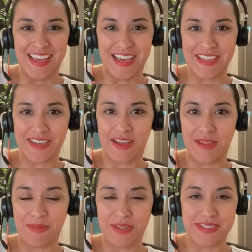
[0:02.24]
Hi,
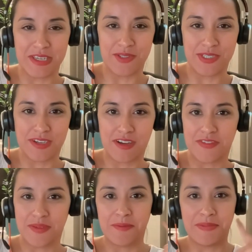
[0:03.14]
y'all. I'm Melissa
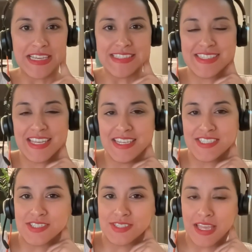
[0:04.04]
Ushakov from the Plan
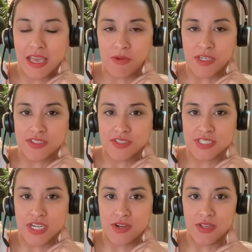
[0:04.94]
Stage, and today I wanted to
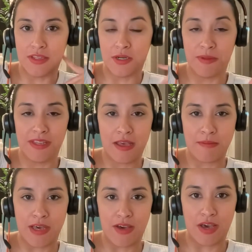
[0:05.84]
share a little bit
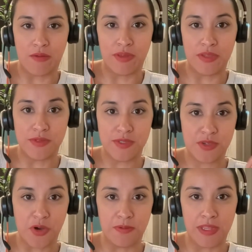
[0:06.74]
about how we use
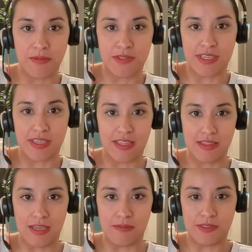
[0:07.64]
scope labels at
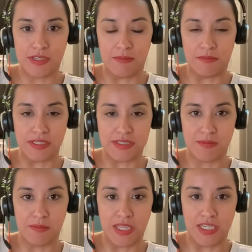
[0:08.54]
GitLab to help
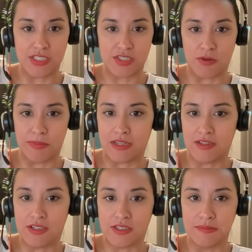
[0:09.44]
us manage our
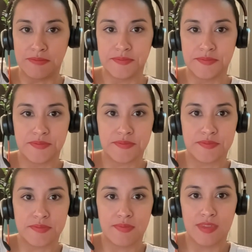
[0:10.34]
backlog.
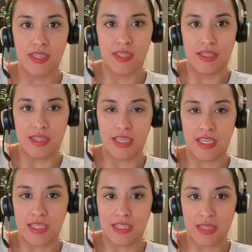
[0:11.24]

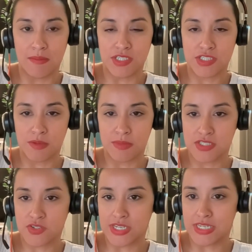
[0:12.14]
And let me share my
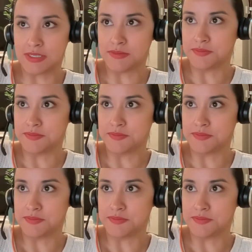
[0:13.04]
screen.